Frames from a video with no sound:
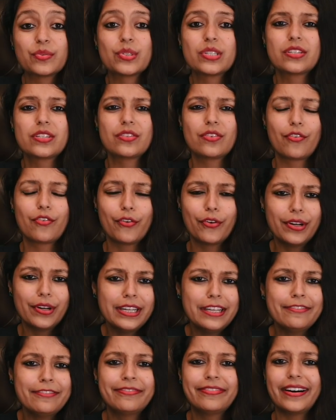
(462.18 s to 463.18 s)
was
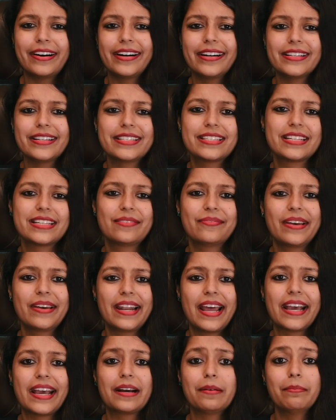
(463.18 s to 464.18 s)
really fast, and when
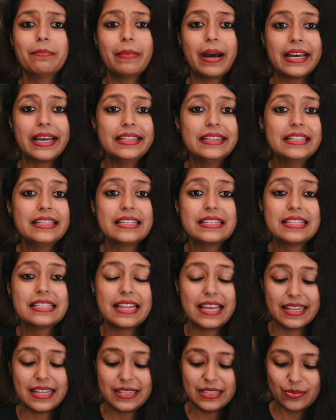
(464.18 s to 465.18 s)
I combined this
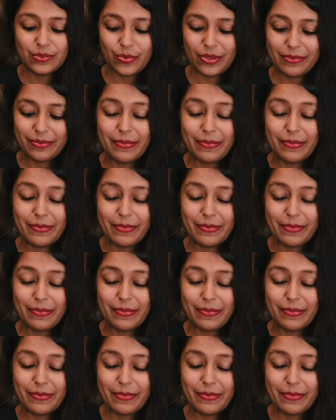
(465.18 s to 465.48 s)
lens with